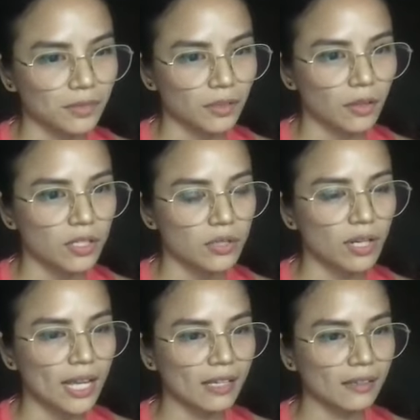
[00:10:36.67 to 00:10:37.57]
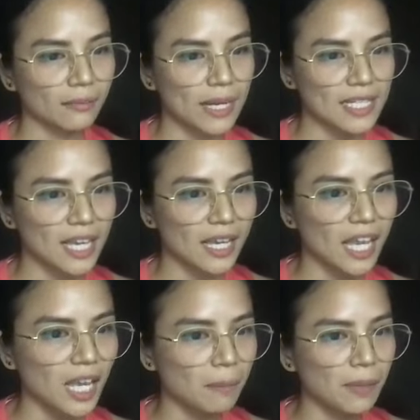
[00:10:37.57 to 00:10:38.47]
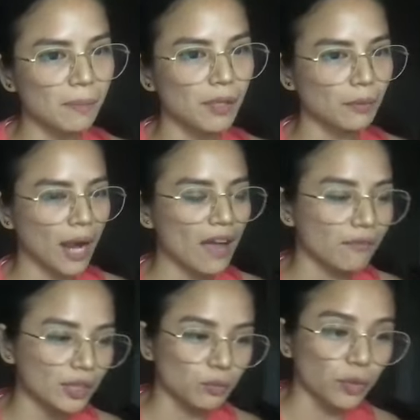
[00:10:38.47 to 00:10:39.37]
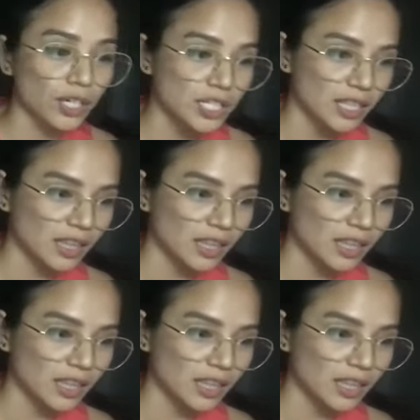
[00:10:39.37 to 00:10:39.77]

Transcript: Also, like, by saying, hey, people have it worse